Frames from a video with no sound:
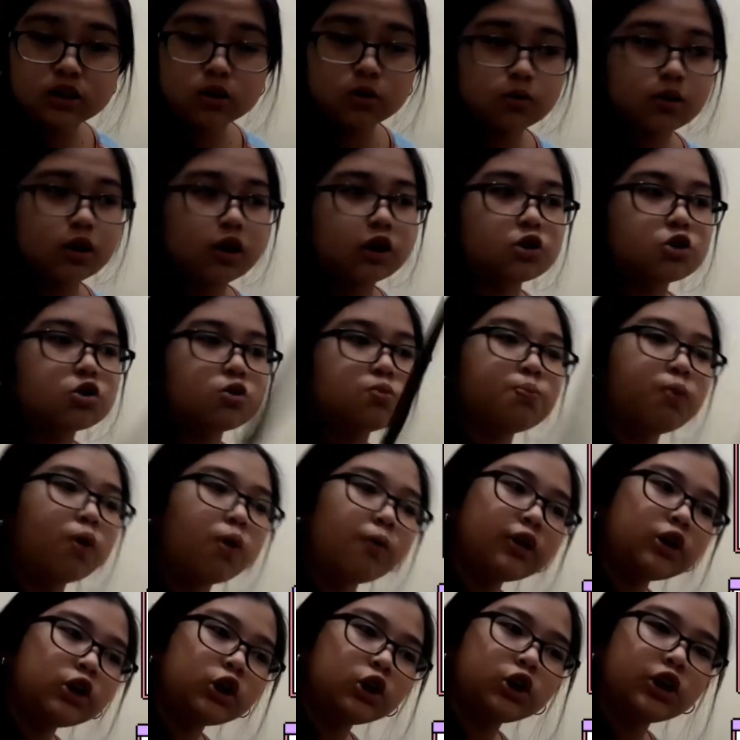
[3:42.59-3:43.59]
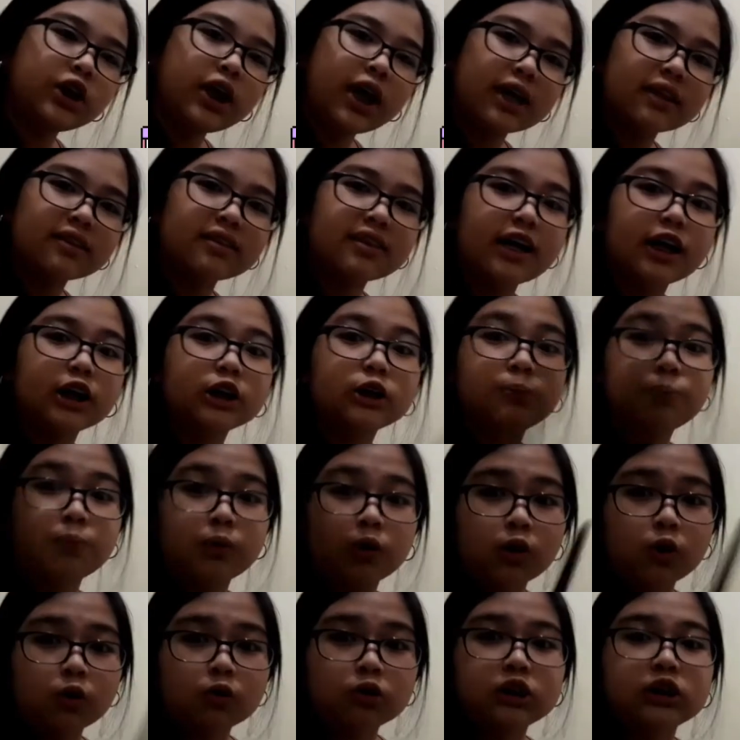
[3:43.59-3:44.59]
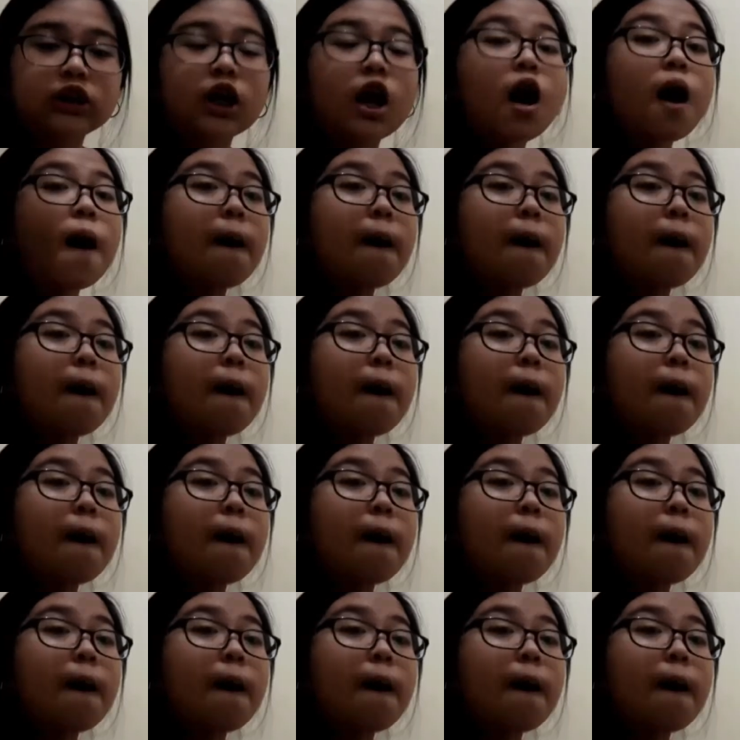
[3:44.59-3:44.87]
so there's poetry and there's prose.